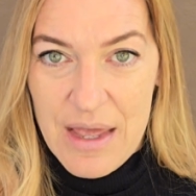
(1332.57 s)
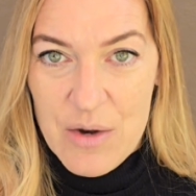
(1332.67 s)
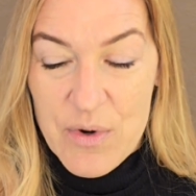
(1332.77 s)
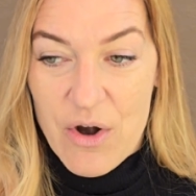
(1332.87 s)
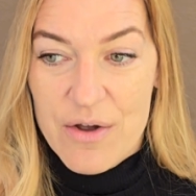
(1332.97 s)

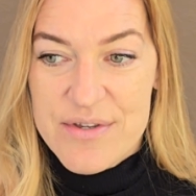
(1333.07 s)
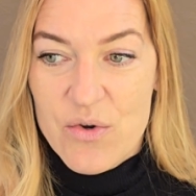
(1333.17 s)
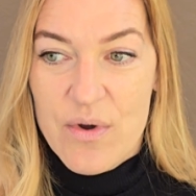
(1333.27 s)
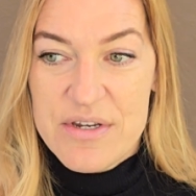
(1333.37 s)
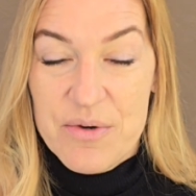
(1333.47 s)
and we are also
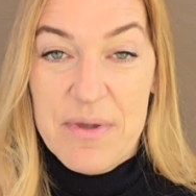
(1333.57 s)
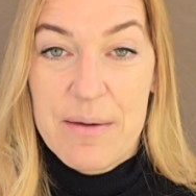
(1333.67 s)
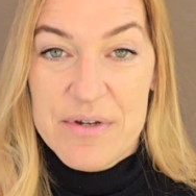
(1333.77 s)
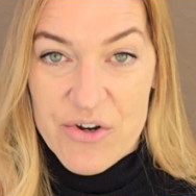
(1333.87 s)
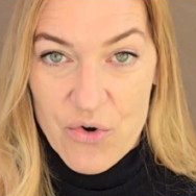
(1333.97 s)
going to be
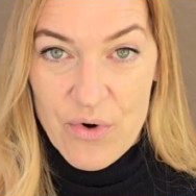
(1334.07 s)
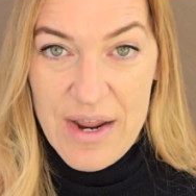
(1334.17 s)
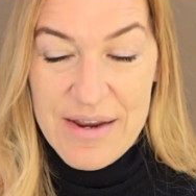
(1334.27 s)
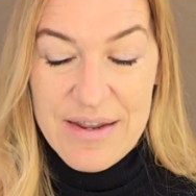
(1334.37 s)
able to create